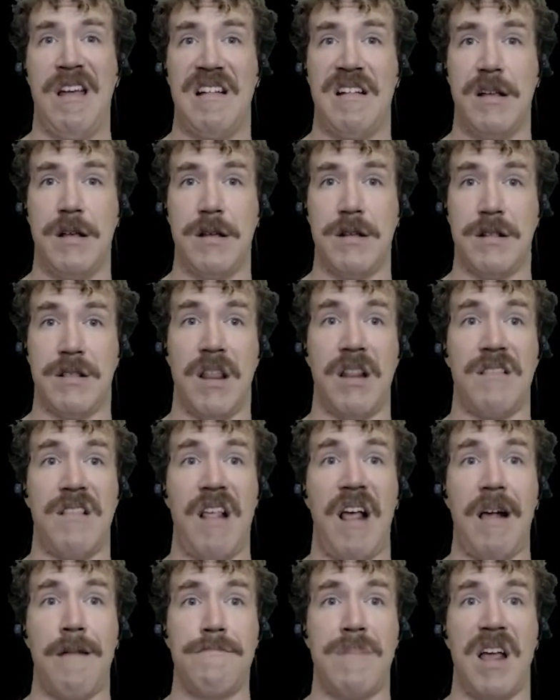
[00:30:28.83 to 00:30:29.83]
is
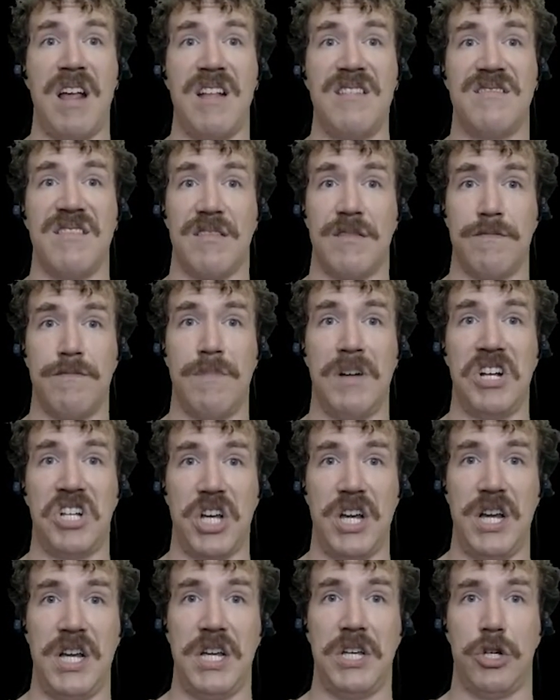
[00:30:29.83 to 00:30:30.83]
that means it's much
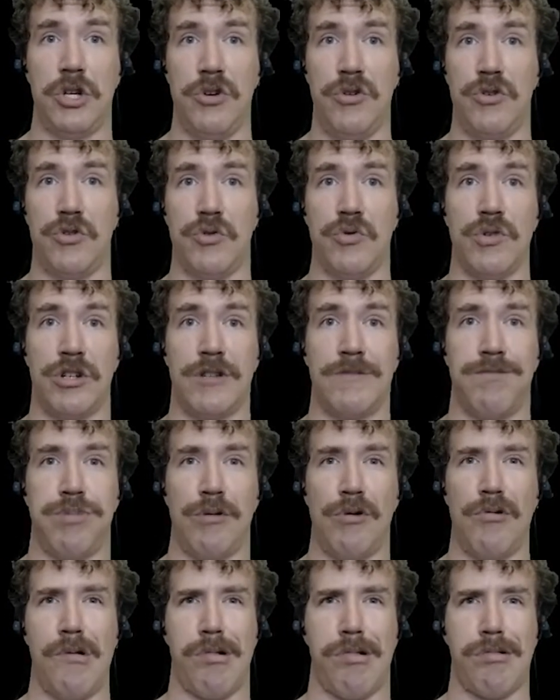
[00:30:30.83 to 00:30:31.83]
easier to
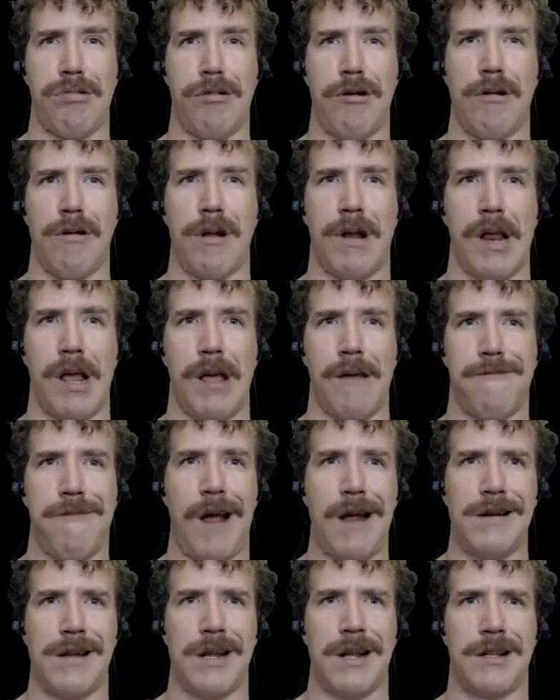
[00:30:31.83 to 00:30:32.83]
explore thoroughly,
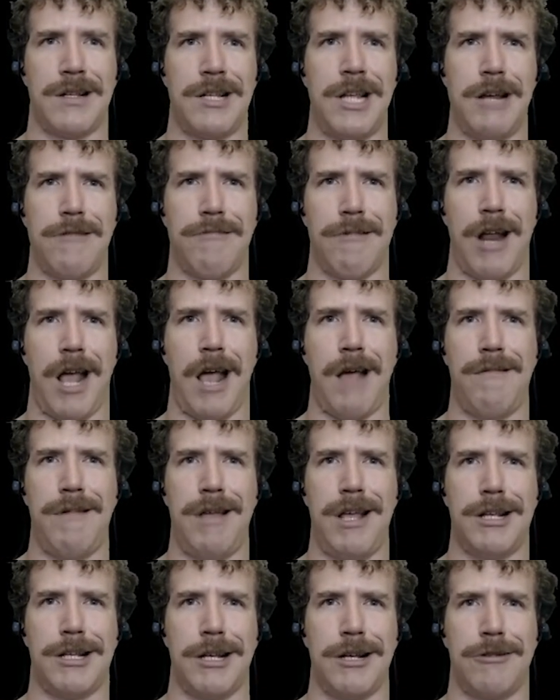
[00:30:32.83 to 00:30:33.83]
finding secret
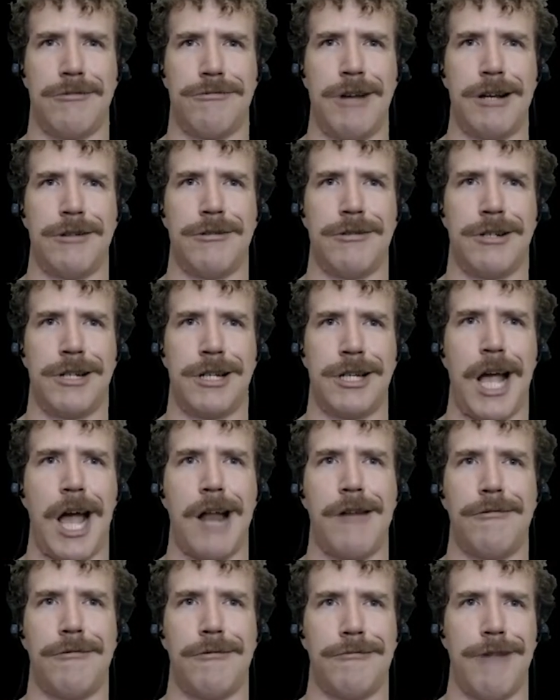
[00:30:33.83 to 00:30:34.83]
areas and treasures
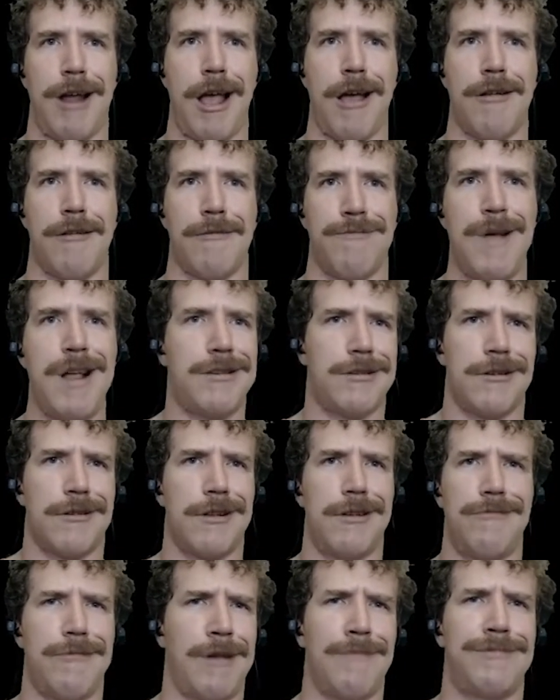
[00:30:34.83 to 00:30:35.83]
scattered around.
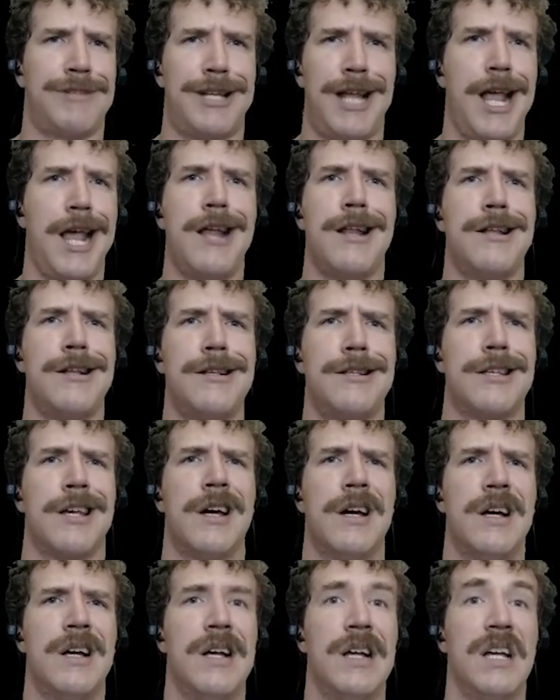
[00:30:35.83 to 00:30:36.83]
Basically, what I'm saying is,
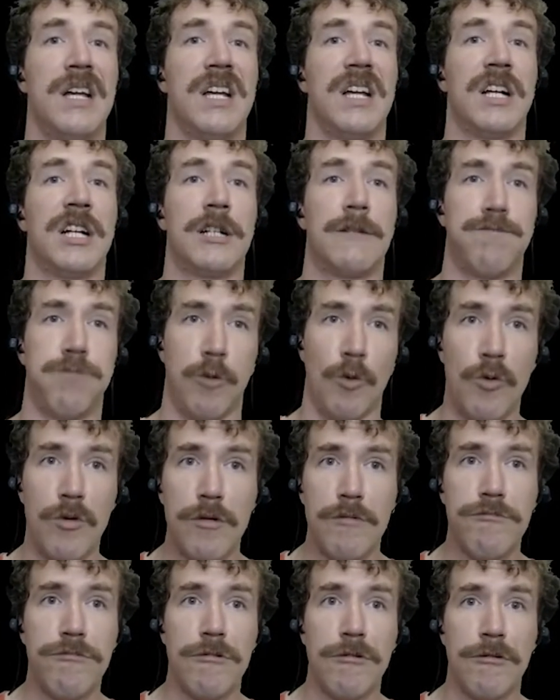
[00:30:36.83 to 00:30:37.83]
explore
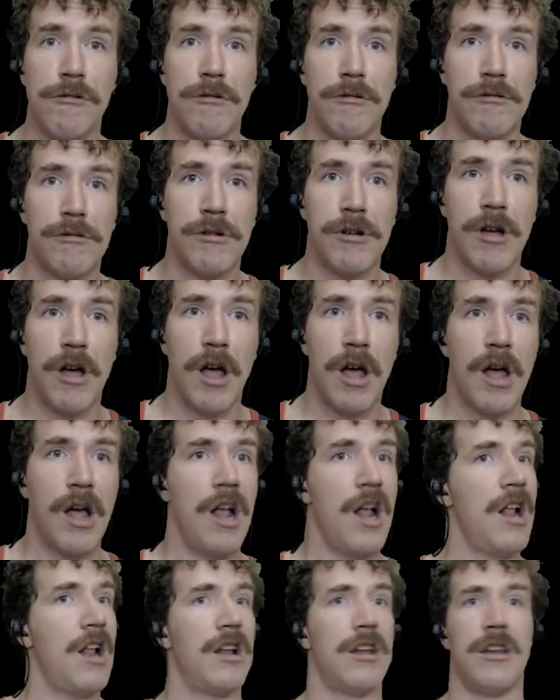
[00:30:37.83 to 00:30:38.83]
the world.
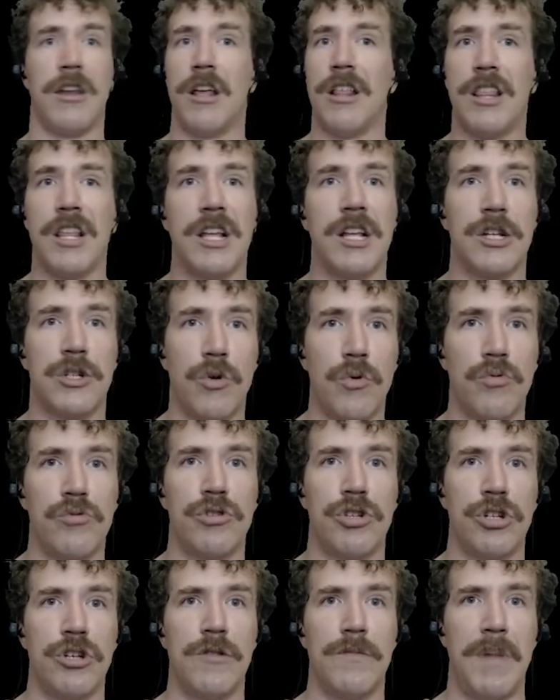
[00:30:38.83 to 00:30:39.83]
Nothing is
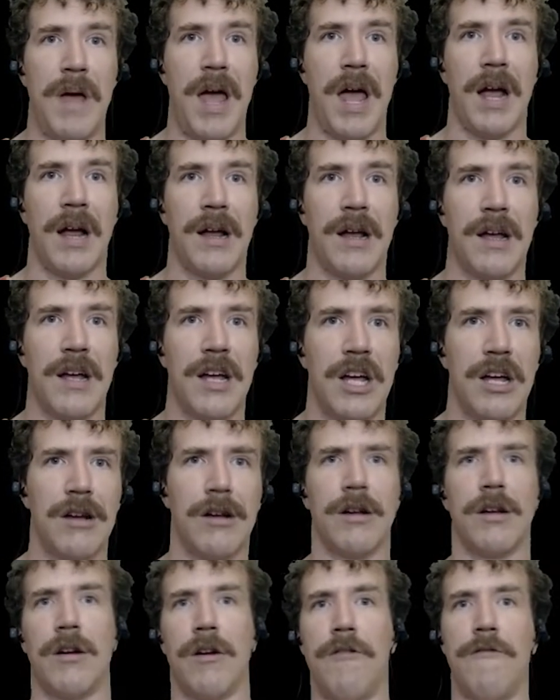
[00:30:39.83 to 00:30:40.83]
holding you back.
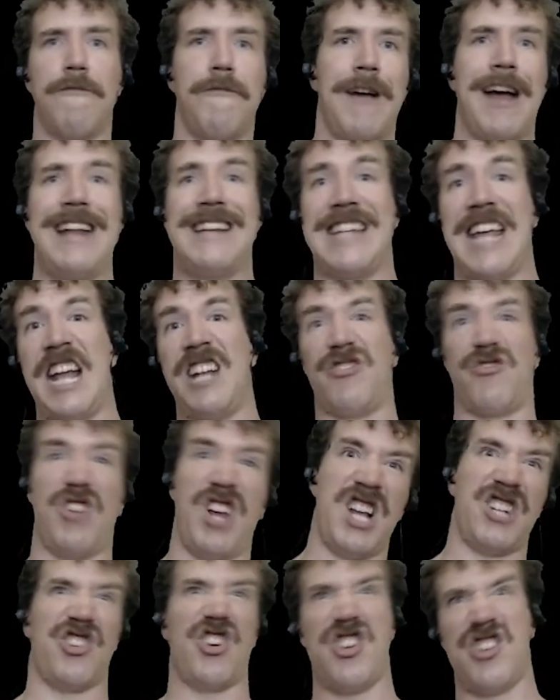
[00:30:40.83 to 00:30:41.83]
Go find that
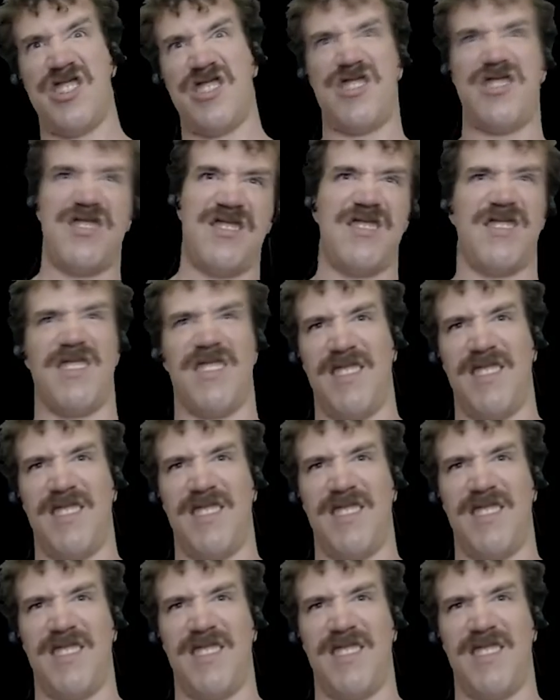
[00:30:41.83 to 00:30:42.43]
treasure.